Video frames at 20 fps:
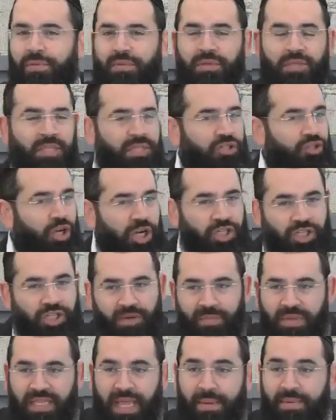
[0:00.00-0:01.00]
destruction
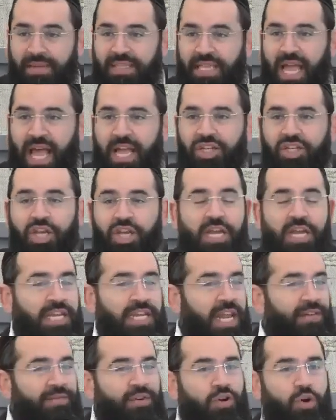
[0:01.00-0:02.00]
of Beit HaMikdash,
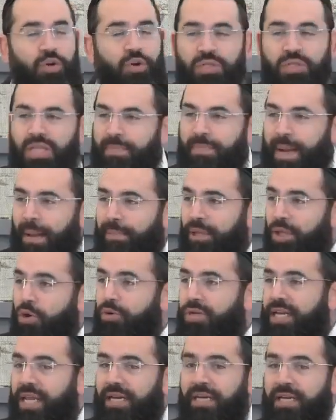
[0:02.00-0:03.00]
never go to the
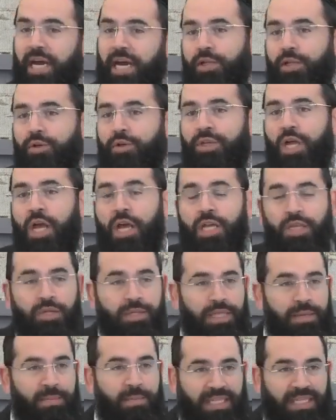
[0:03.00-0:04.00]
Babylonian Galut,
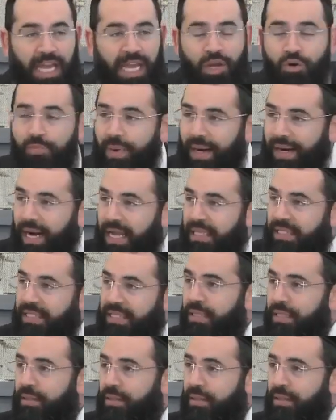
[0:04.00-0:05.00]
to the Madayu
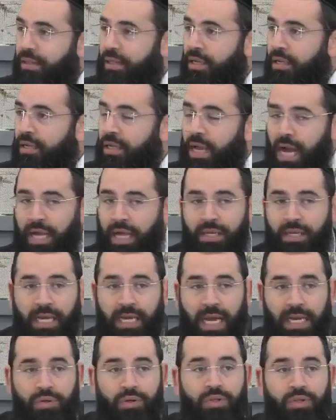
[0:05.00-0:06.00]
Parast
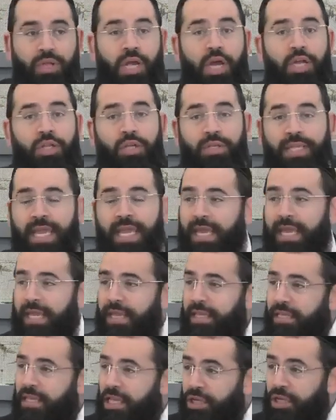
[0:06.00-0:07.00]
Galut, to
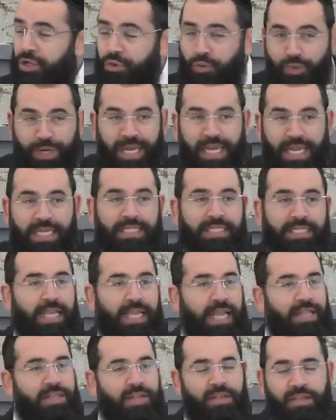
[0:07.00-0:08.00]
the Greeks
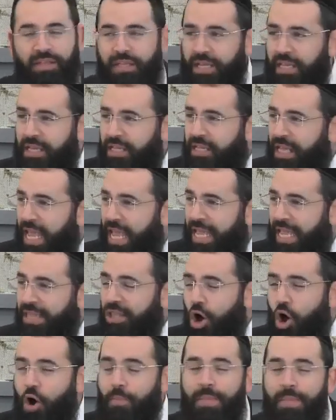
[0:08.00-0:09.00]
and the
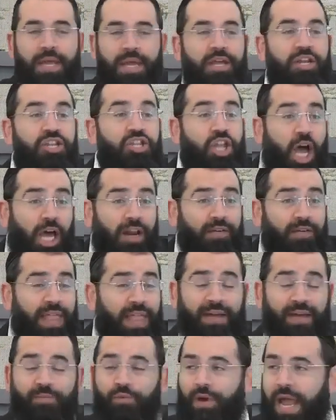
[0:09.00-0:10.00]
Edom. None of
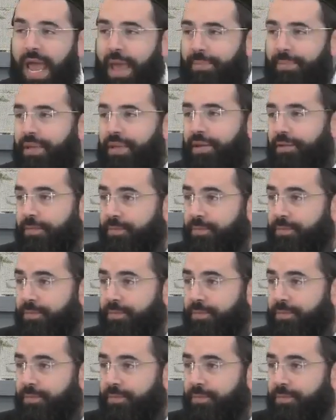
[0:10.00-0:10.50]
that would happen.